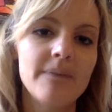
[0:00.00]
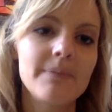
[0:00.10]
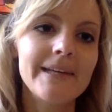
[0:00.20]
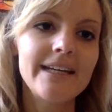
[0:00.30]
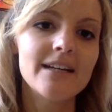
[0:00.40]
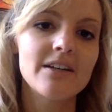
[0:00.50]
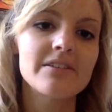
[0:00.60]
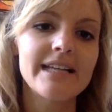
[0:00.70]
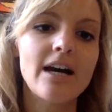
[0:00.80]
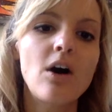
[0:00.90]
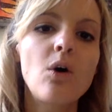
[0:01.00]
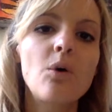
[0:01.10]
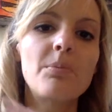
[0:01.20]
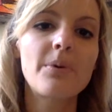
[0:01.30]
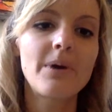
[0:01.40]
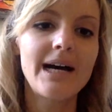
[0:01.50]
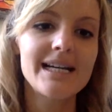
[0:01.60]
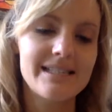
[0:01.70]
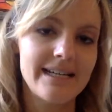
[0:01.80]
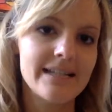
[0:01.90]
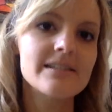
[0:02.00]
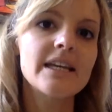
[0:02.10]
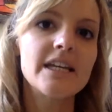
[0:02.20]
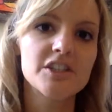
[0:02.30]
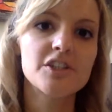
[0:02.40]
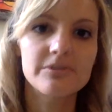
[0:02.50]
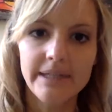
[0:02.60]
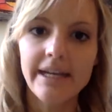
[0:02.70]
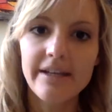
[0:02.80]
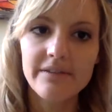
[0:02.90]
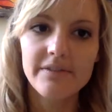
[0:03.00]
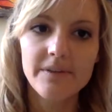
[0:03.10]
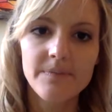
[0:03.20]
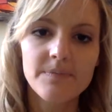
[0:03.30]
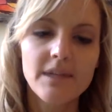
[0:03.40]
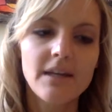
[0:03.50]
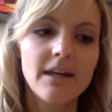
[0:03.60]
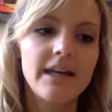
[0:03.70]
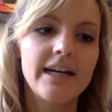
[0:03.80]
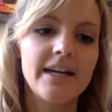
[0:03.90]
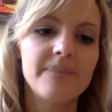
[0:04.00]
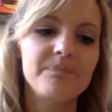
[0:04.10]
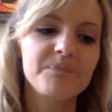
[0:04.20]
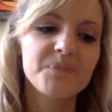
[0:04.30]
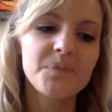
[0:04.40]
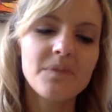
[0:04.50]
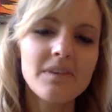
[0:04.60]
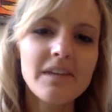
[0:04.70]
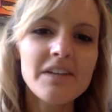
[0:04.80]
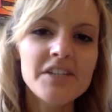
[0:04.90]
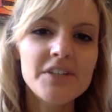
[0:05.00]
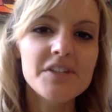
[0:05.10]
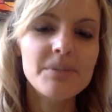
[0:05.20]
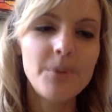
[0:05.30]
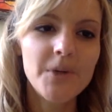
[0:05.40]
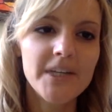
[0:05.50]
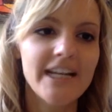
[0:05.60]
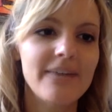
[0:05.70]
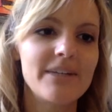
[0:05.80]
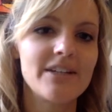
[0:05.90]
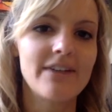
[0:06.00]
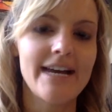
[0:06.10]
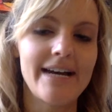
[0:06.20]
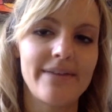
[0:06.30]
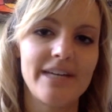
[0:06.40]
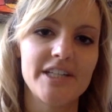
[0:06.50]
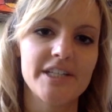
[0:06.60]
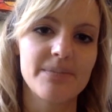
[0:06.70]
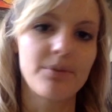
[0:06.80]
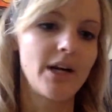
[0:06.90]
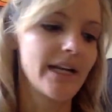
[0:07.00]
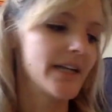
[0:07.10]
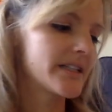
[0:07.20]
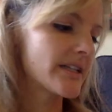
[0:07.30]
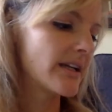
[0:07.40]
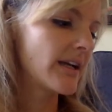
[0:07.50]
peers. That whole process is creative. So it's important that we don't have that just product